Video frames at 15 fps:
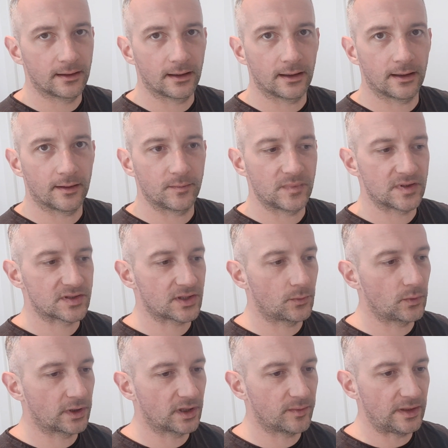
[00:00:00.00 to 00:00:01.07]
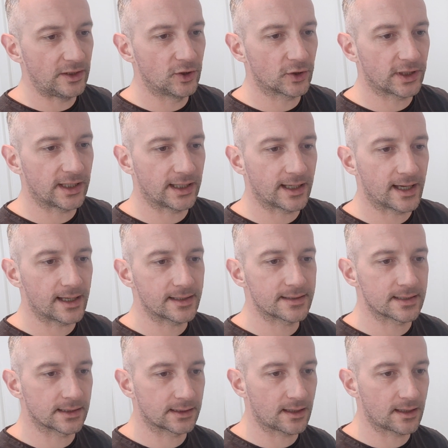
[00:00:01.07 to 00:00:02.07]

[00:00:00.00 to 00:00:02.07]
so we're going to be looking at